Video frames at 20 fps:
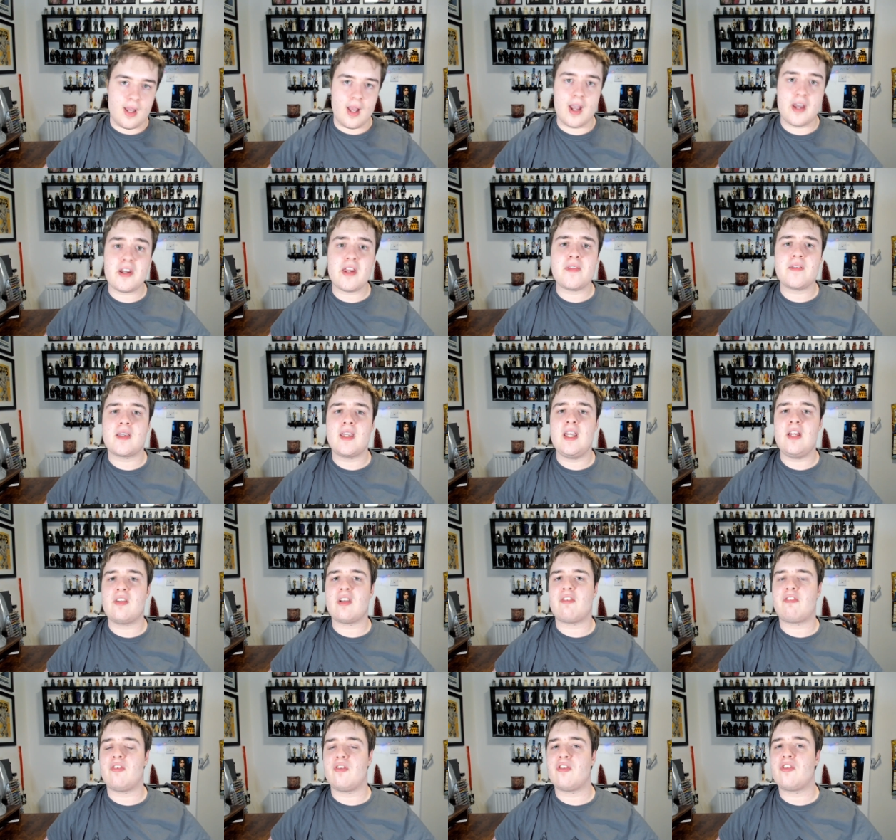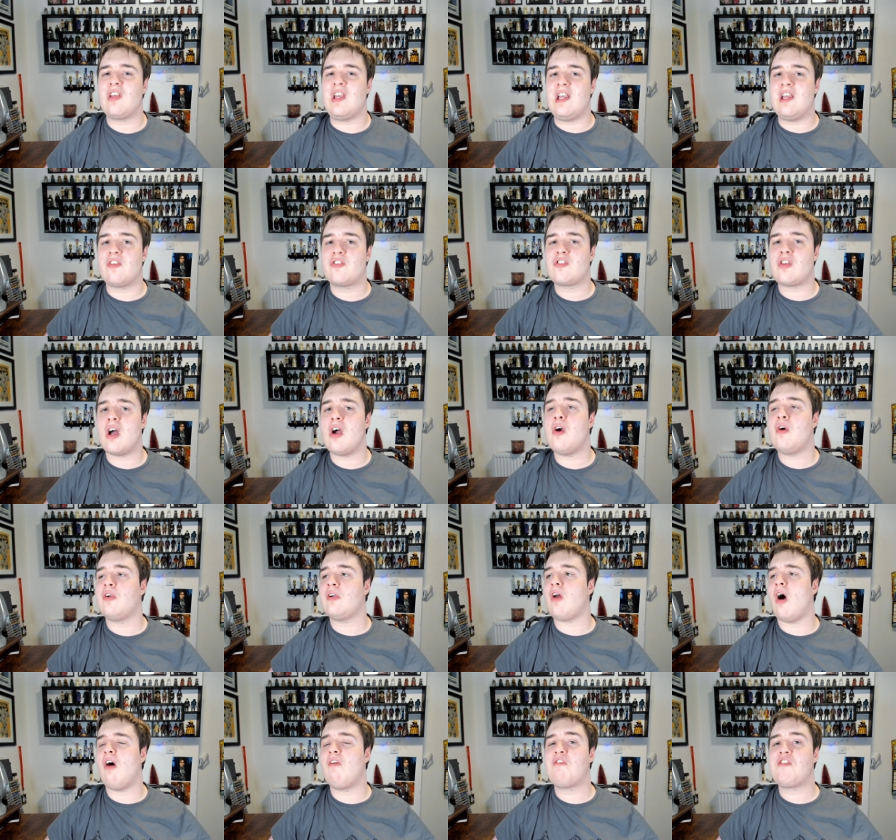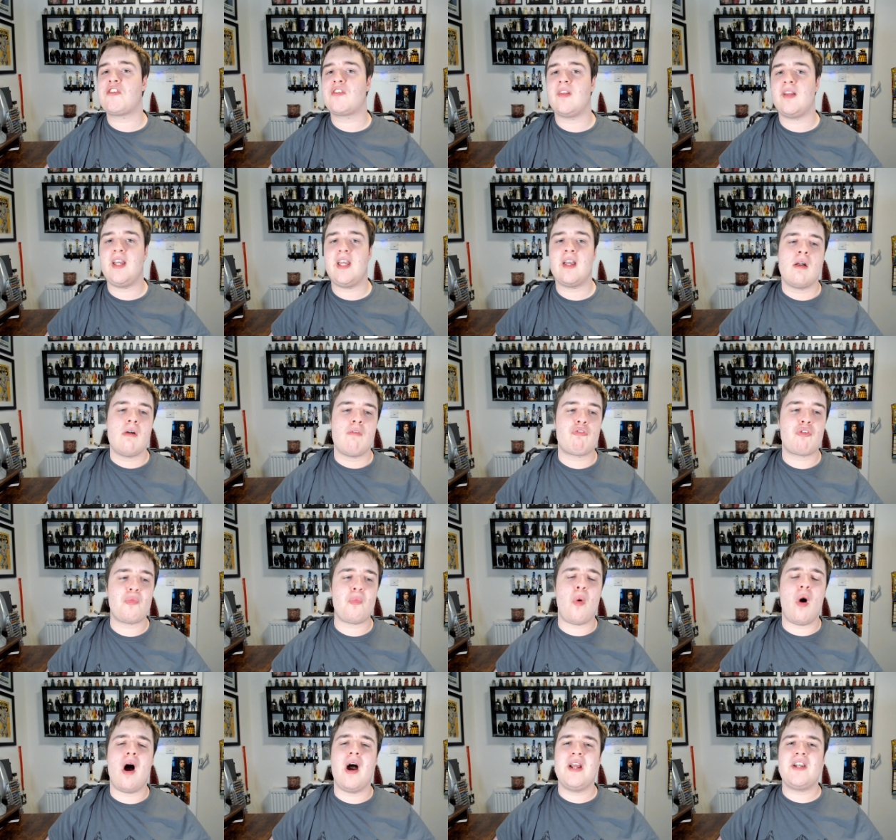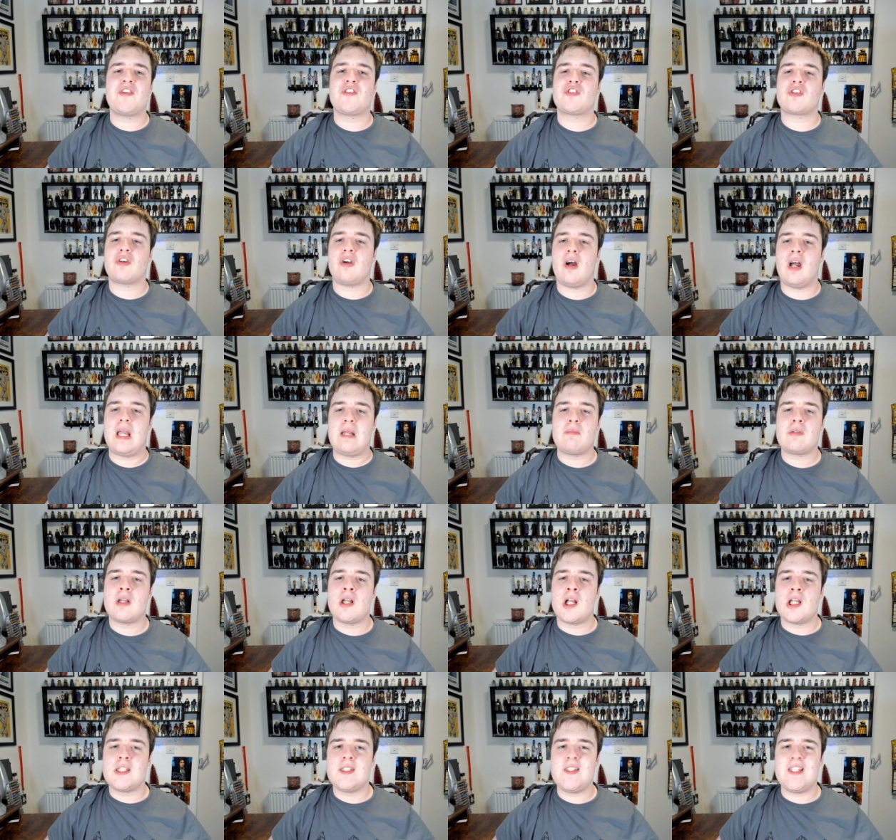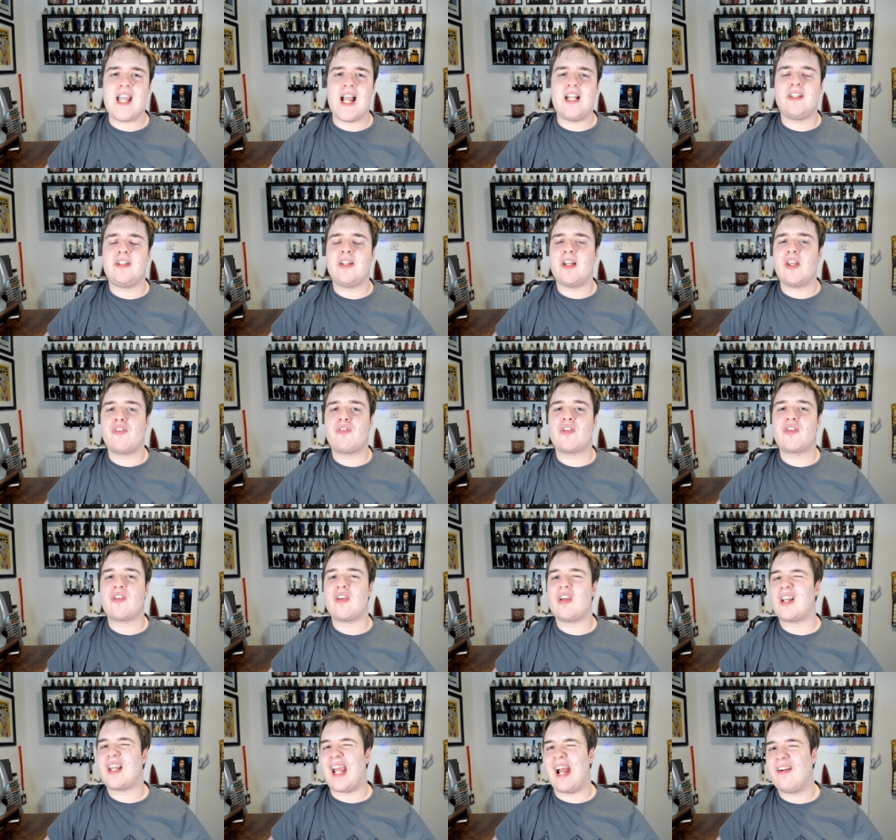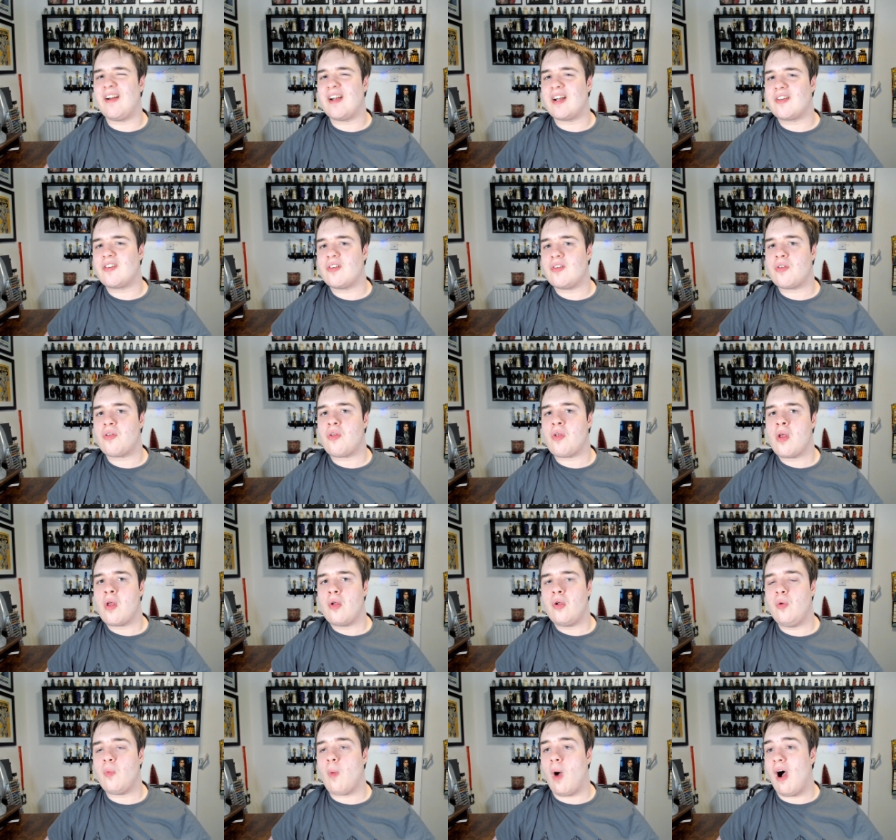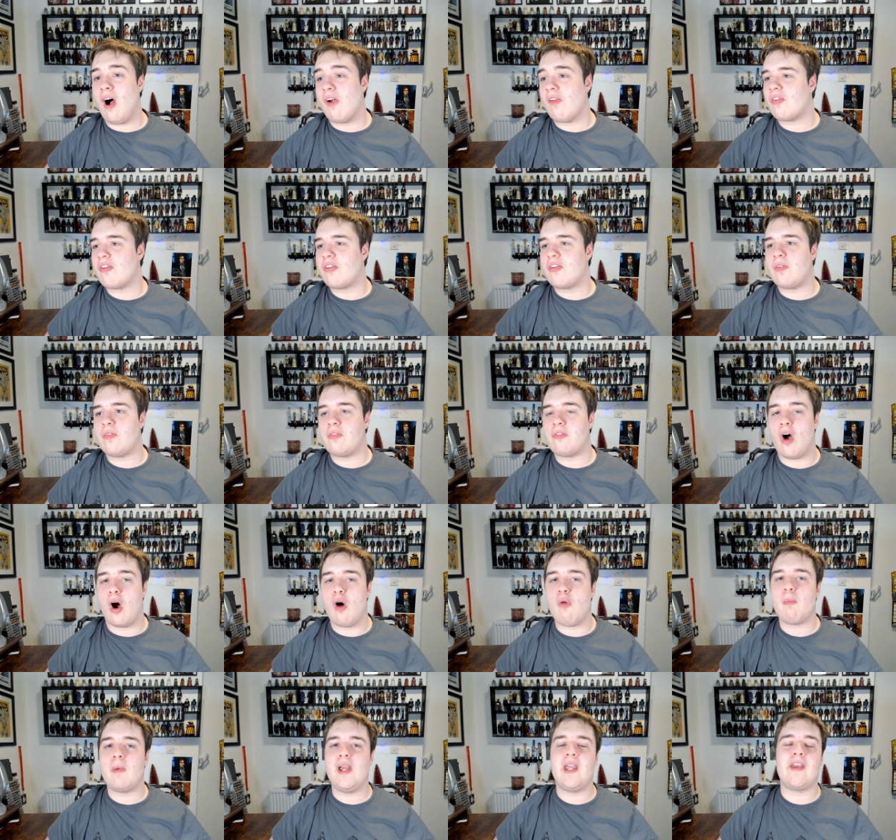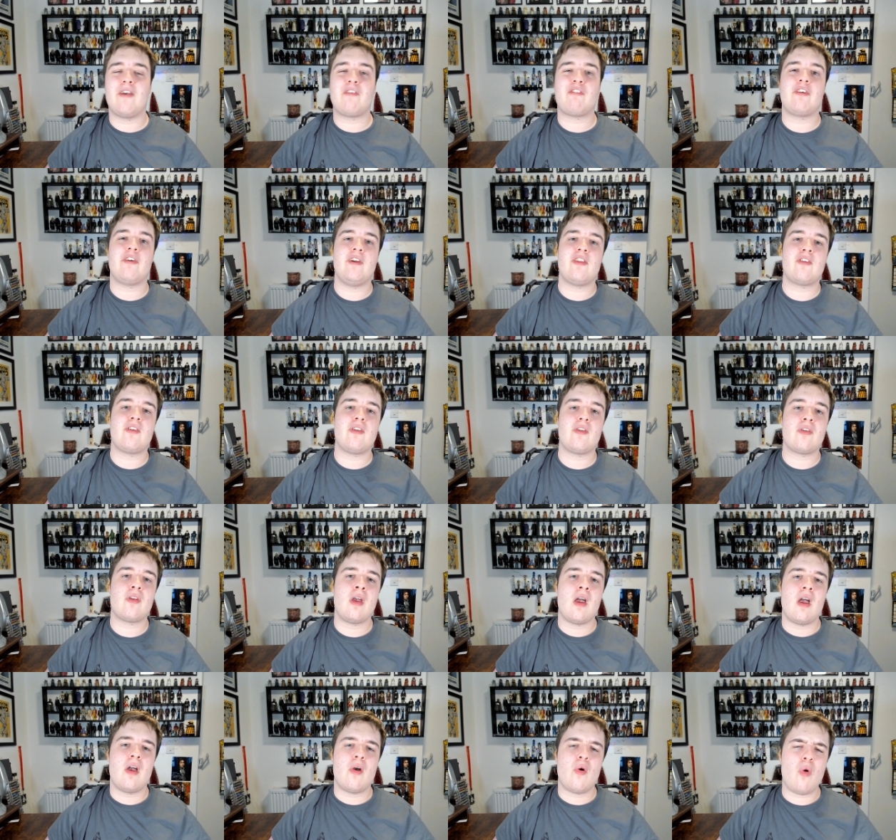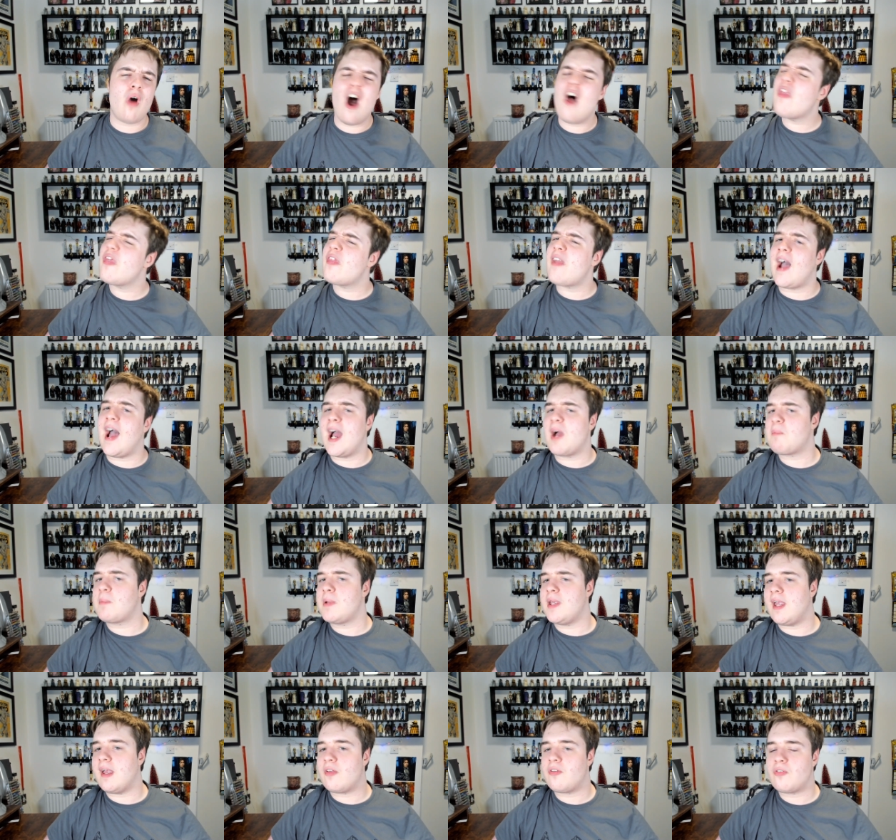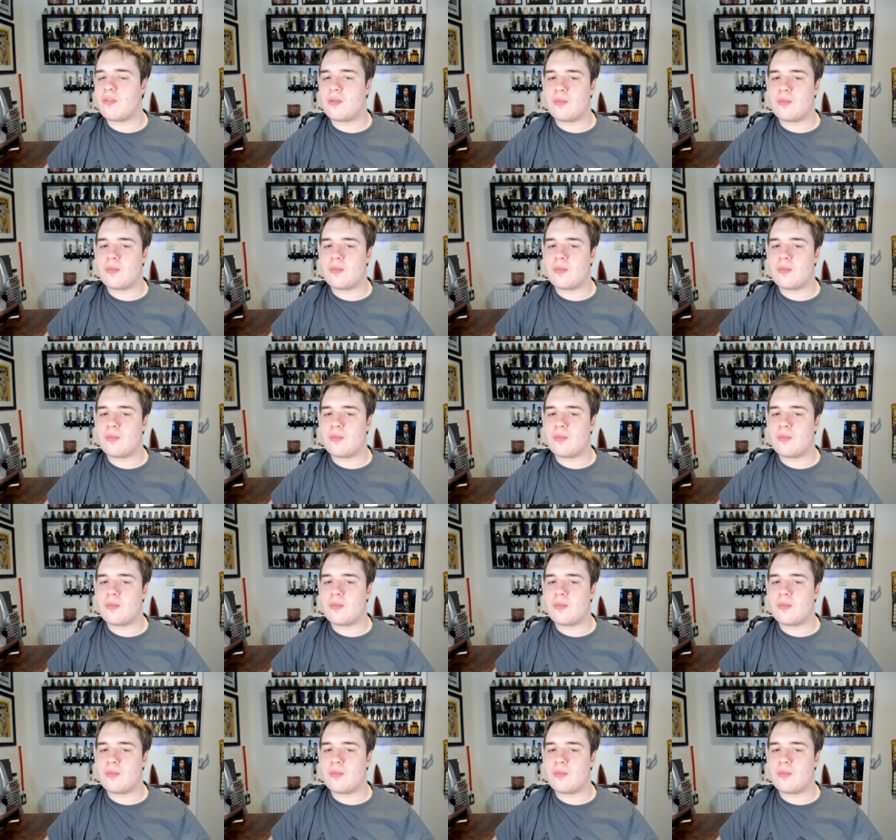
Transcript: Another key difference is tone. Obviously, from what I described, the endings for certain characters who aren't Tom Baker, for instance, aren't the happiest.